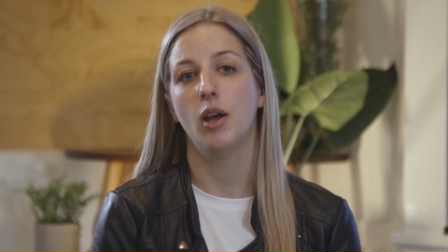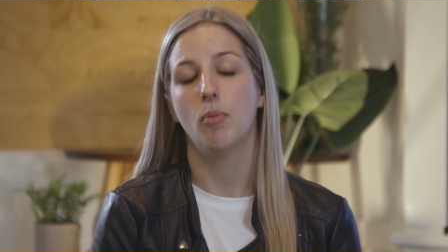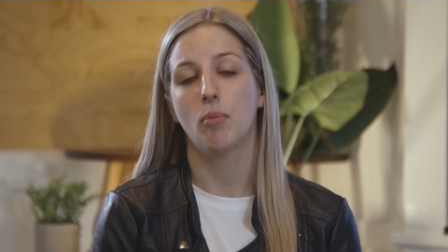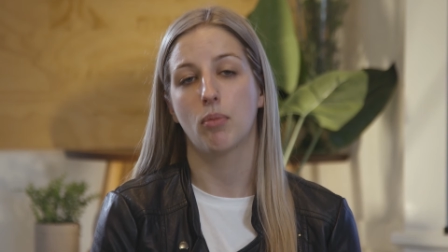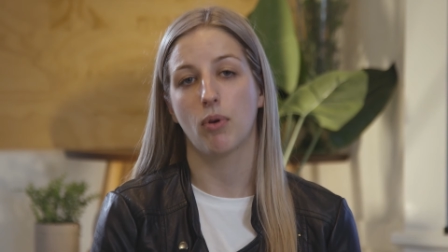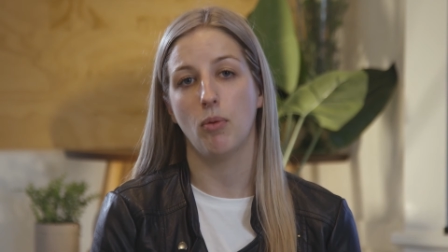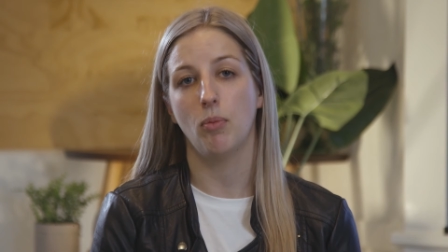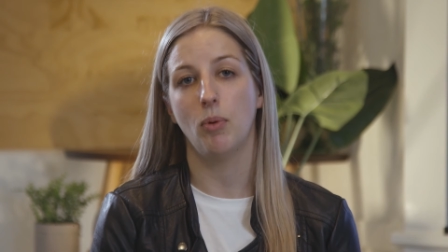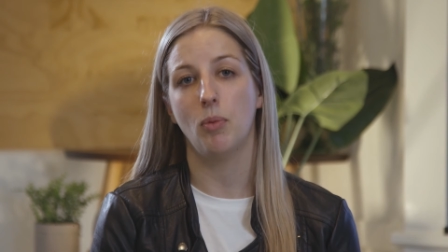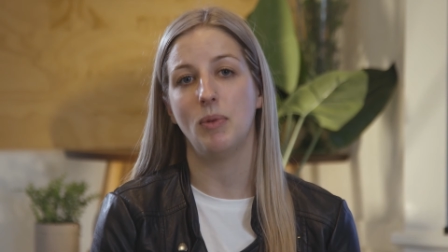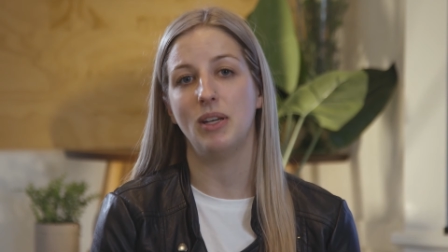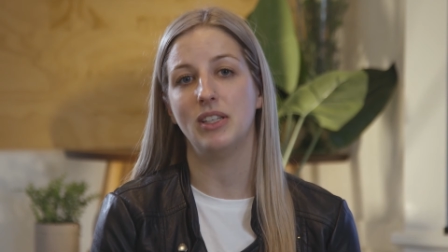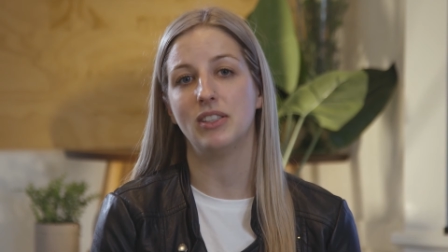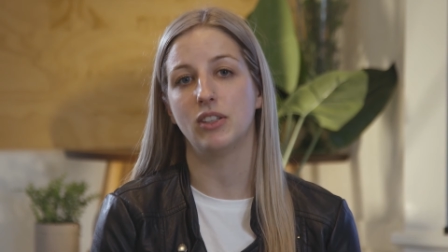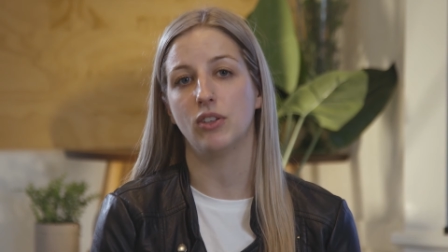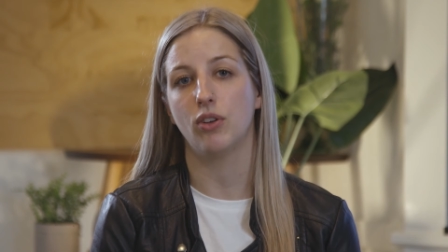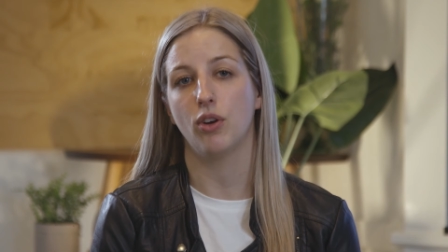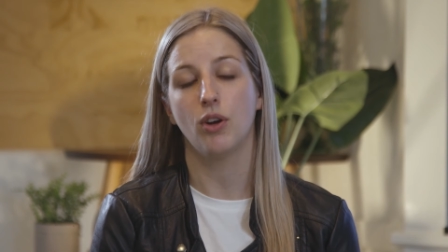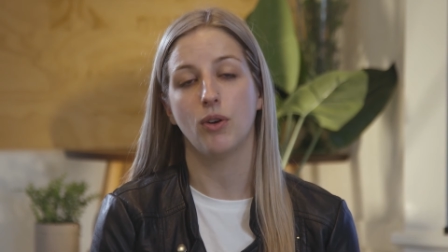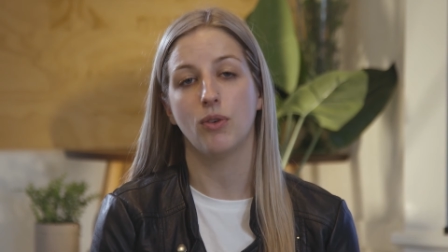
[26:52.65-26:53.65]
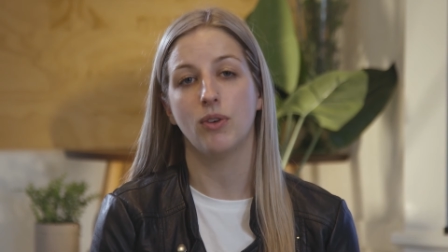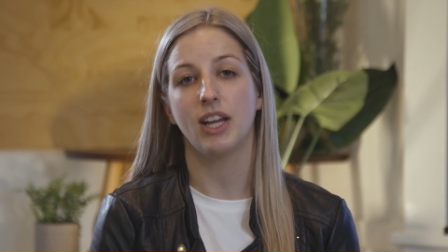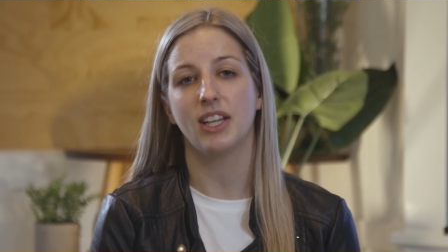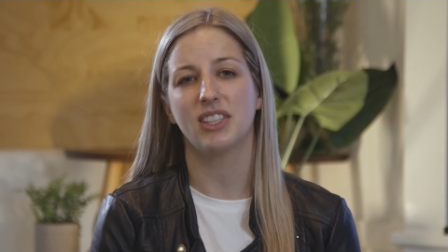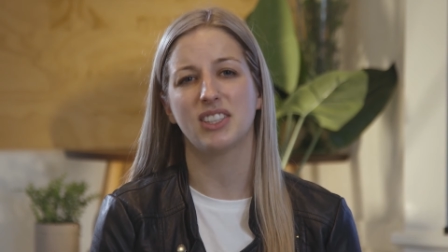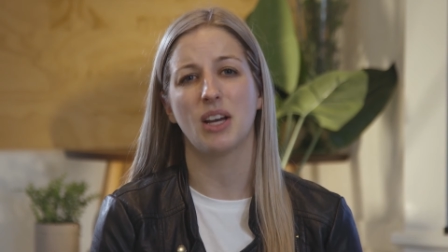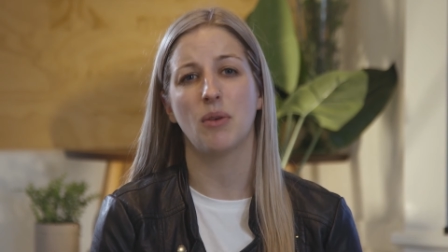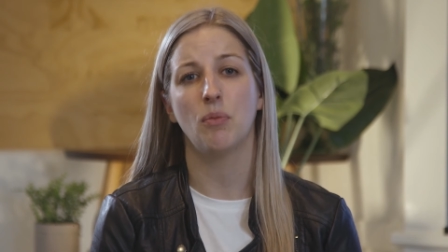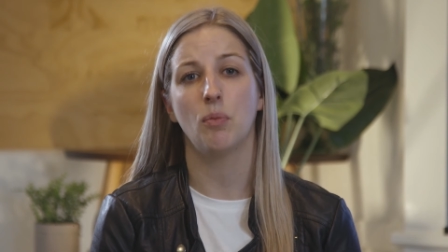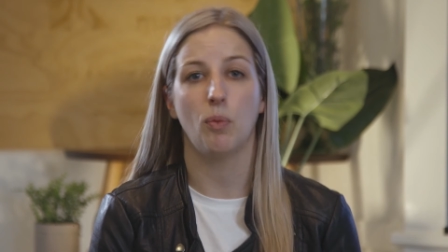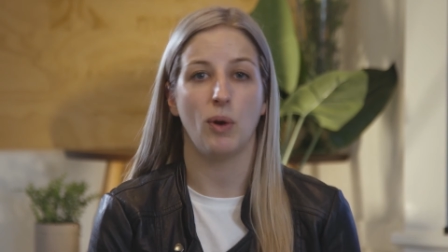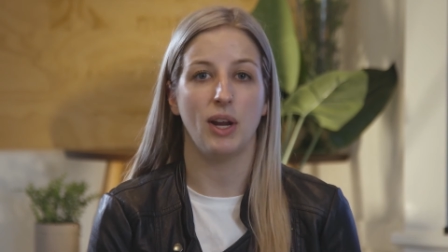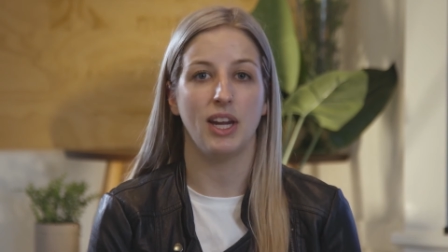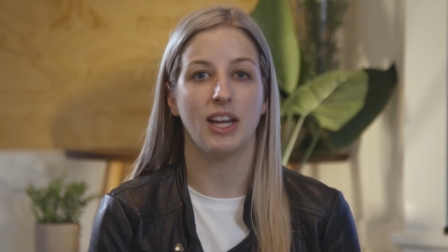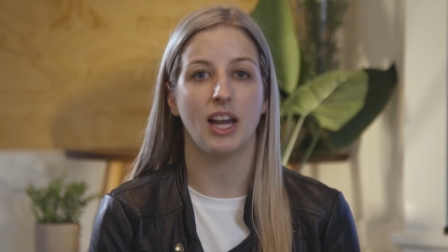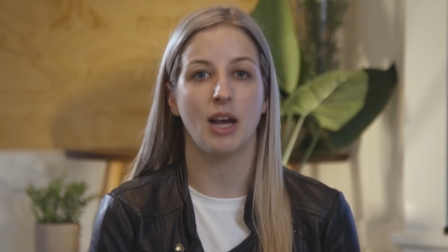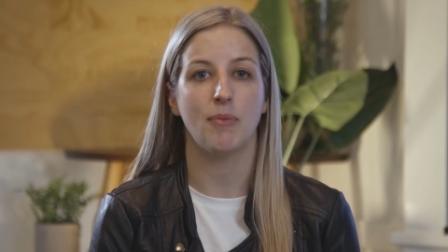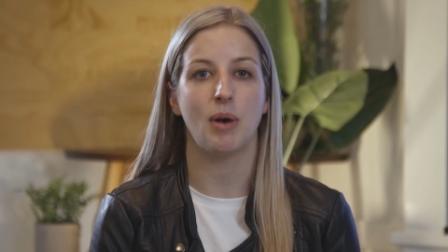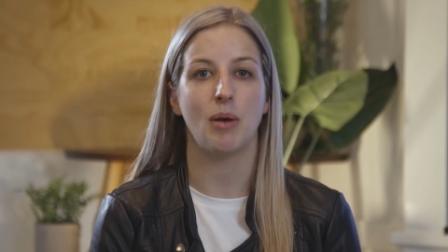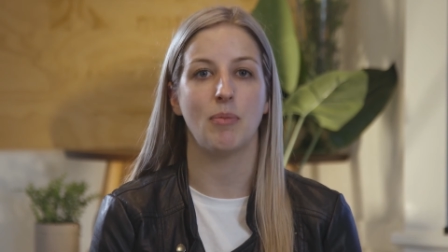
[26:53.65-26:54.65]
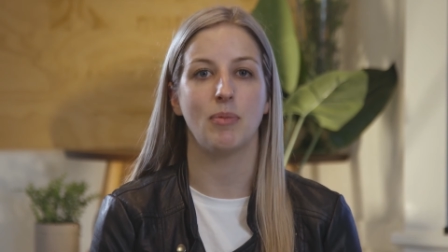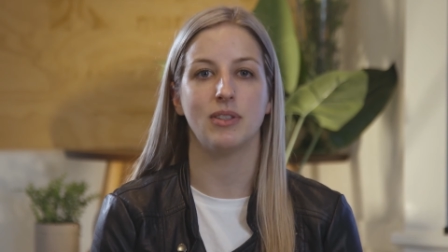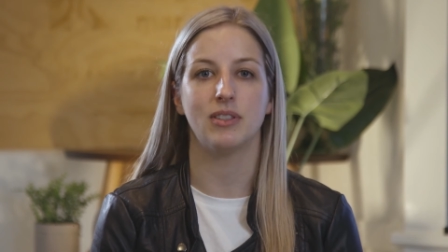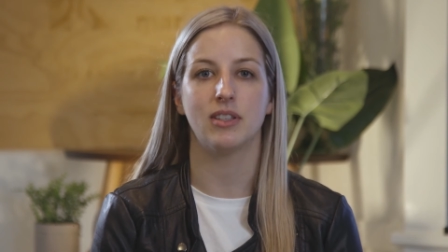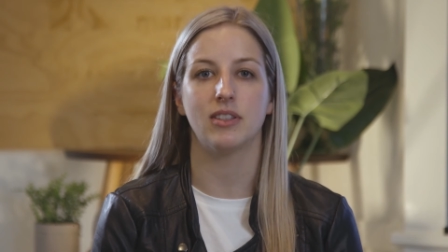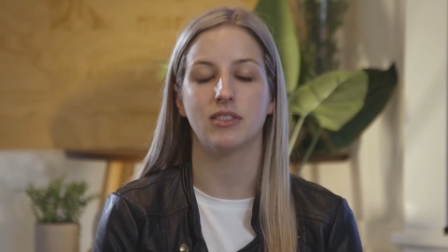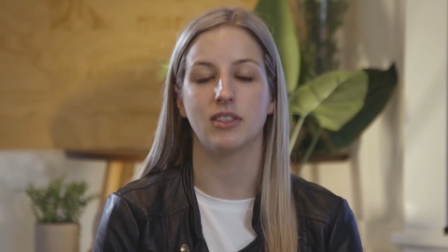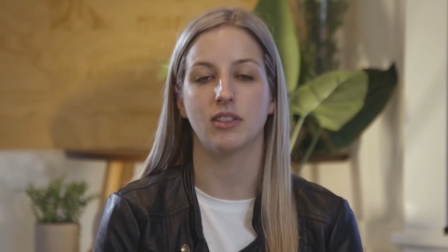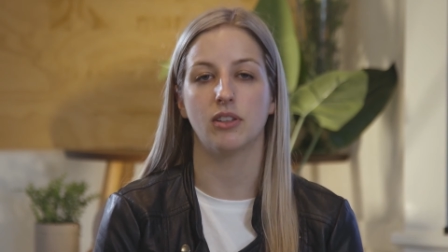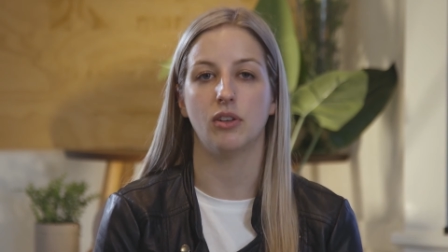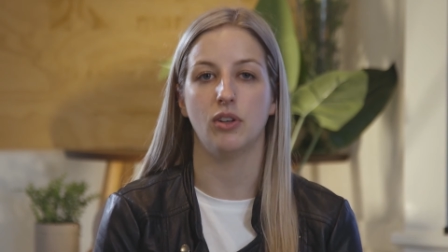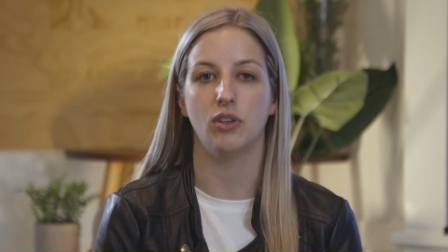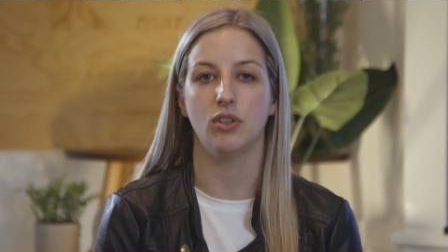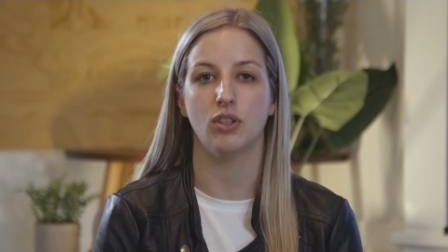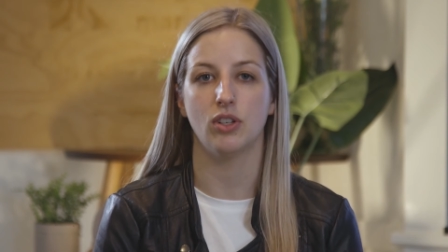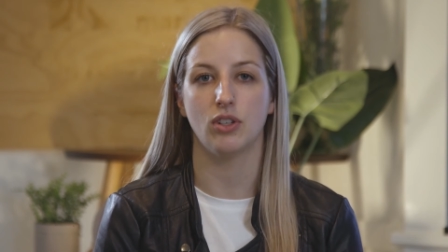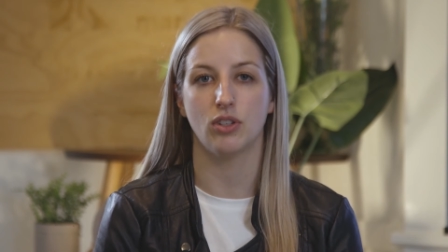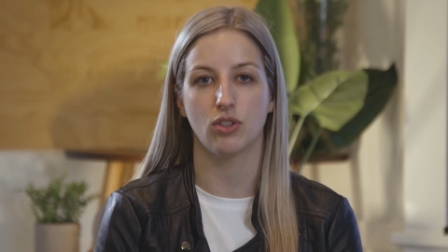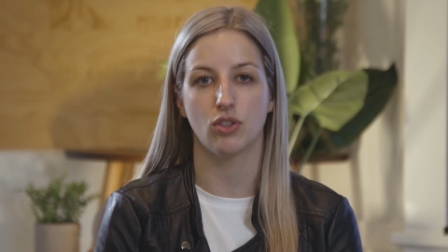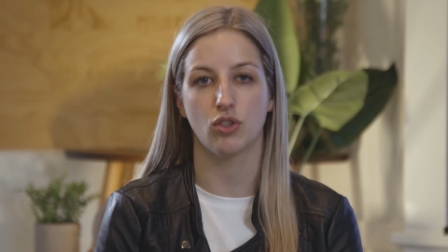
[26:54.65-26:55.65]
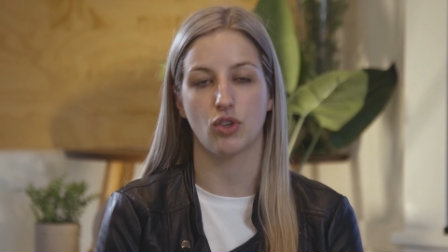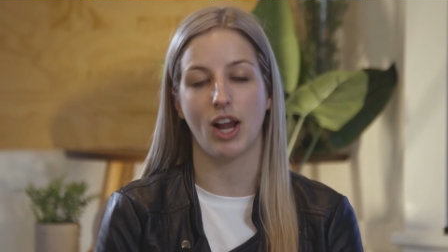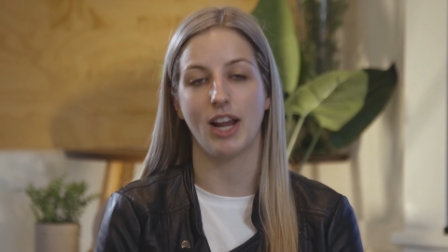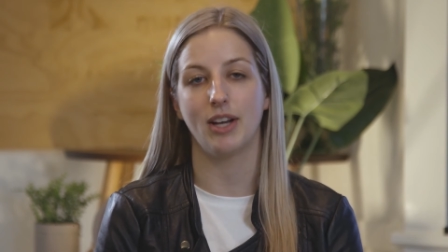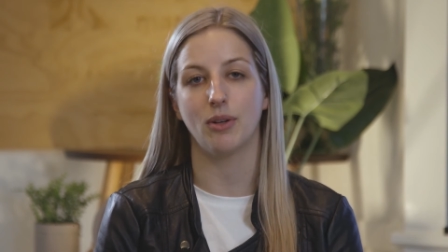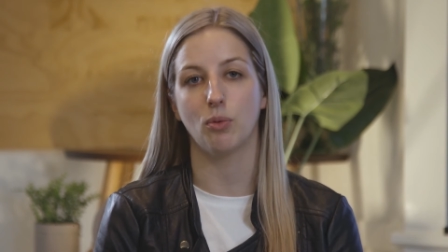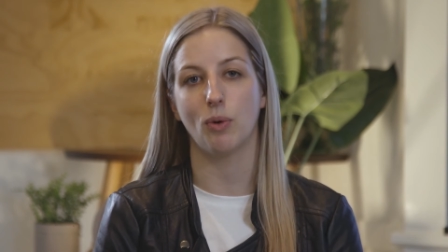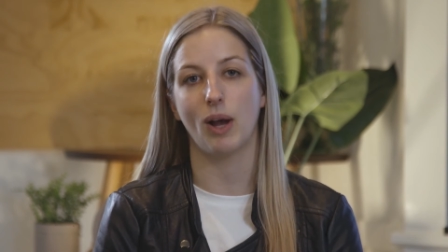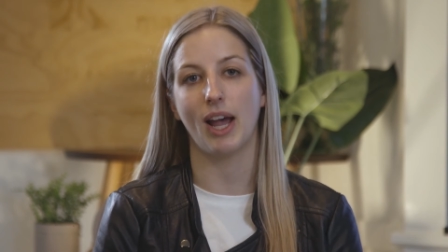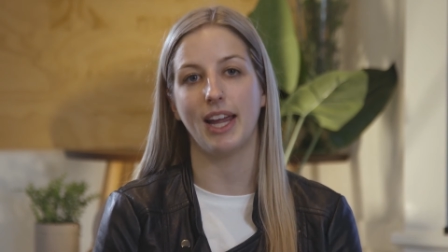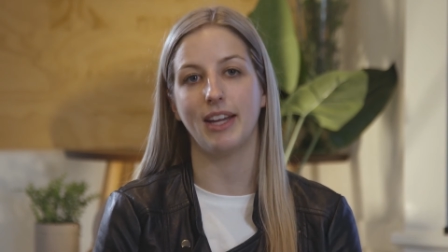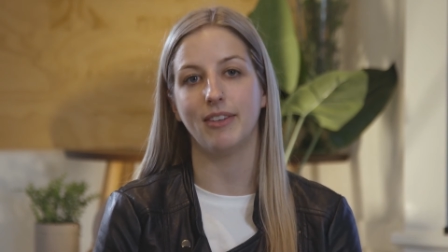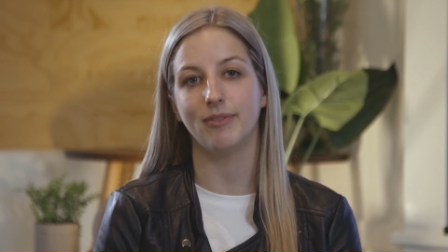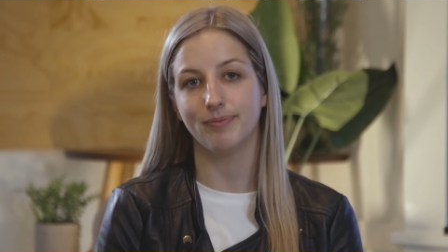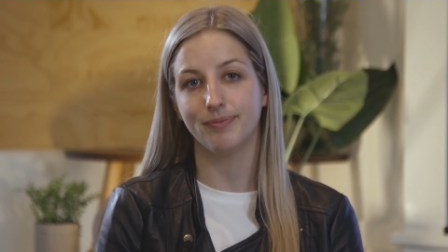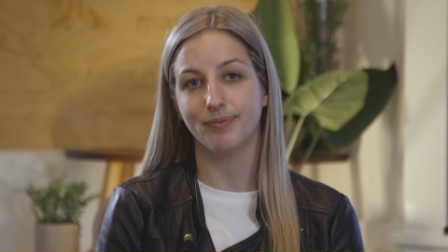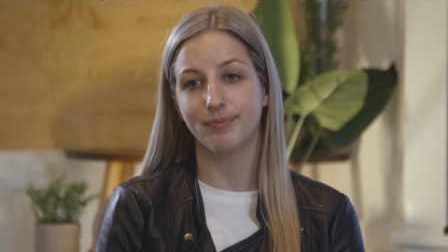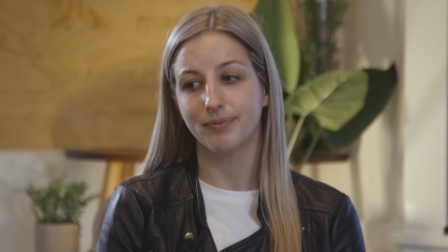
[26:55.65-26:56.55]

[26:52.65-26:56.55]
problem into Google next time, we come up as a solution straight away.